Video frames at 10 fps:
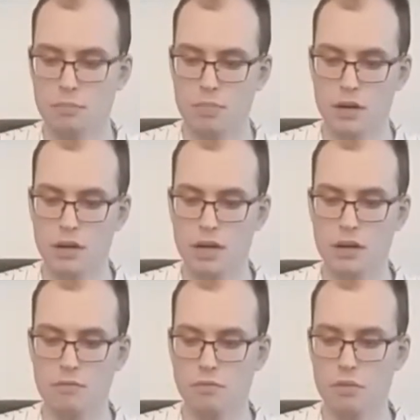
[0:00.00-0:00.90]

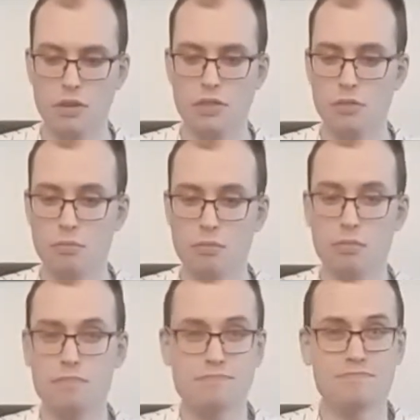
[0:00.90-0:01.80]
But
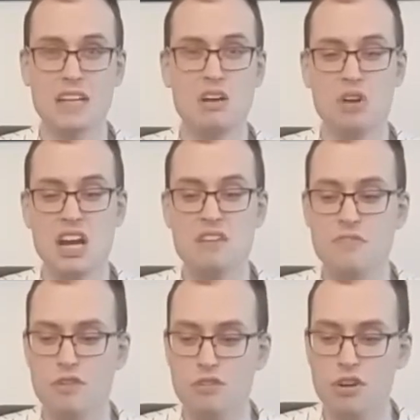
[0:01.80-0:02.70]
without any
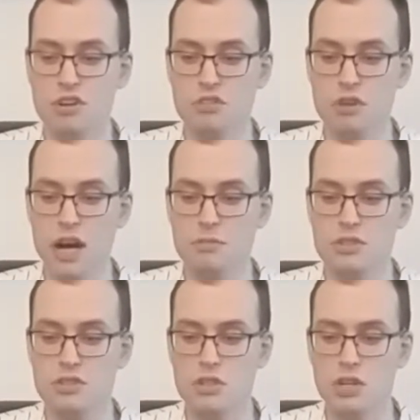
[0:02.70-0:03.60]
further ado, I'm
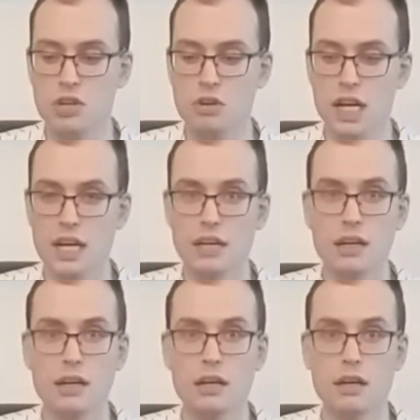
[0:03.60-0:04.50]
just going to go ahead
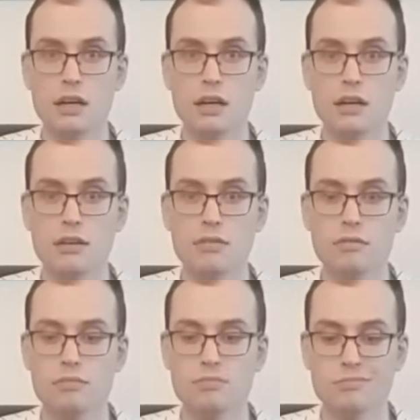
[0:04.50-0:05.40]
and
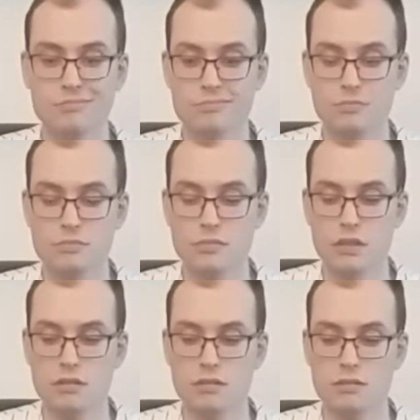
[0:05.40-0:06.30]

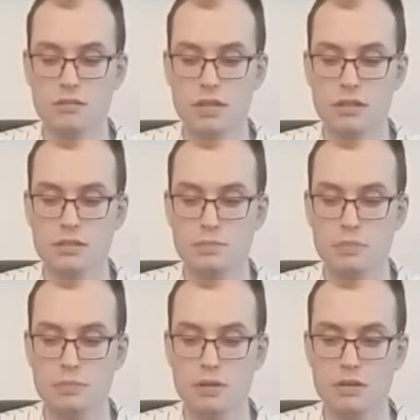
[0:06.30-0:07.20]
crack this
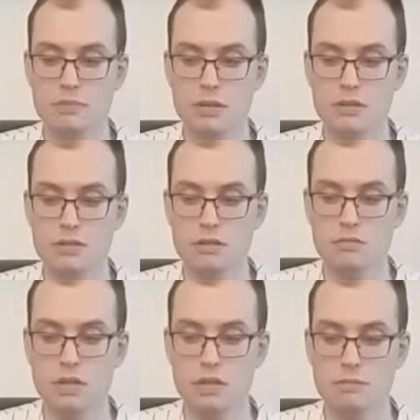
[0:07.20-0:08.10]
puppy open and see
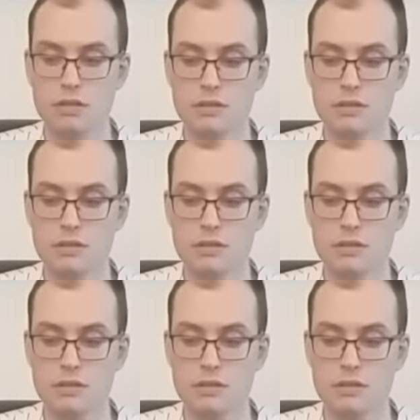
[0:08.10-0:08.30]
what happens.